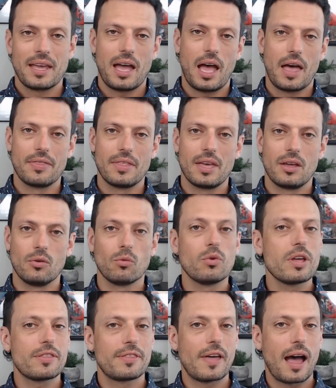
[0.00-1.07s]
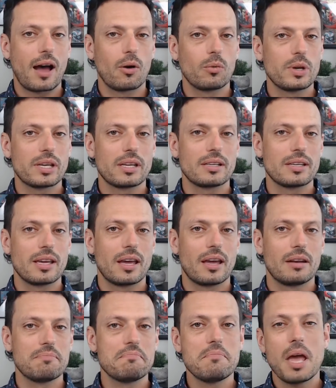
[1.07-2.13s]
and then with that, we can
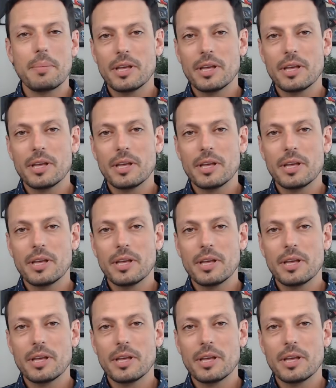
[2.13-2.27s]
get maybe